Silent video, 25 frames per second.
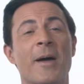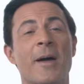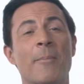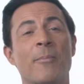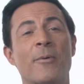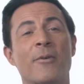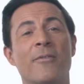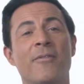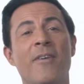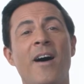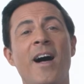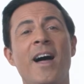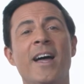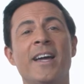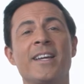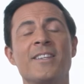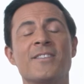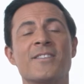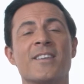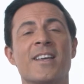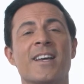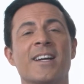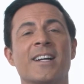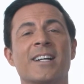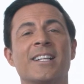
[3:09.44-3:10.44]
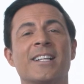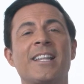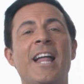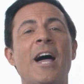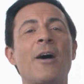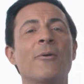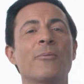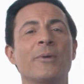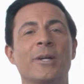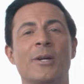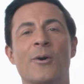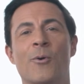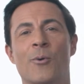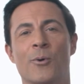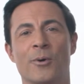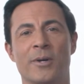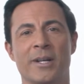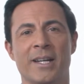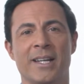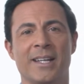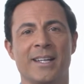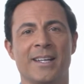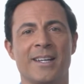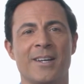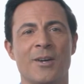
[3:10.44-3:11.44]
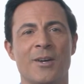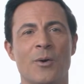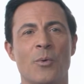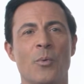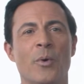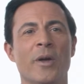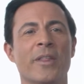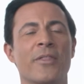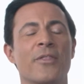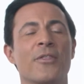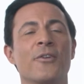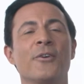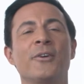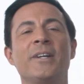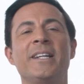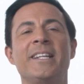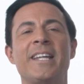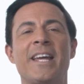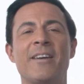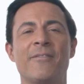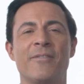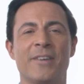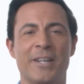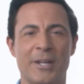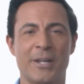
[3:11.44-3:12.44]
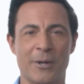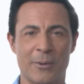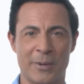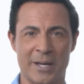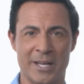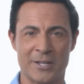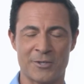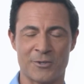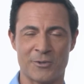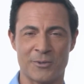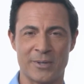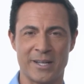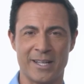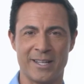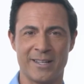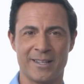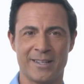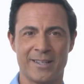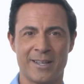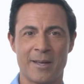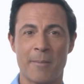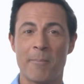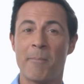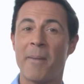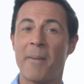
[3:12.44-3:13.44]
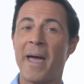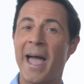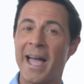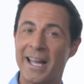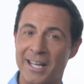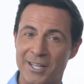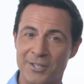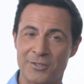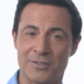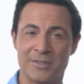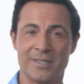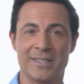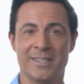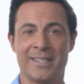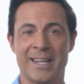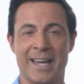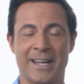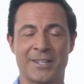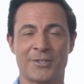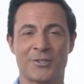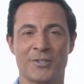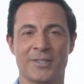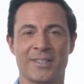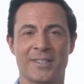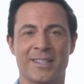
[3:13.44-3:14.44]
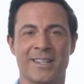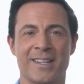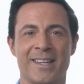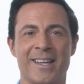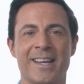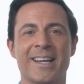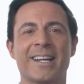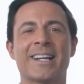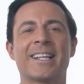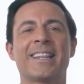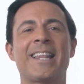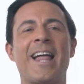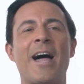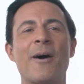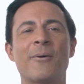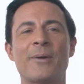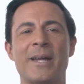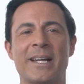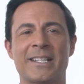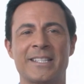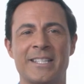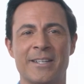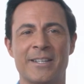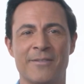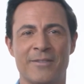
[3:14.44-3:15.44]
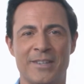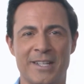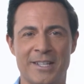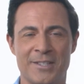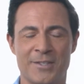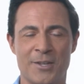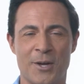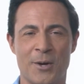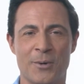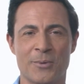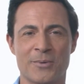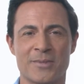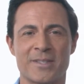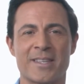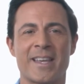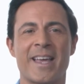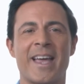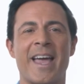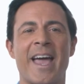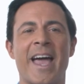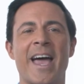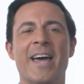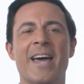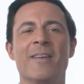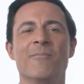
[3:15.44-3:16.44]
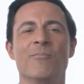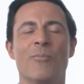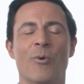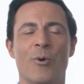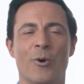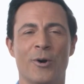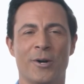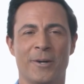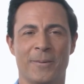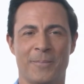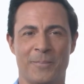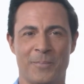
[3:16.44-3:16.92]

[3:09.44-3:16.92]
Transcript: provides cloud recording with 30-day video history, package detection, cloud activity zones, and more.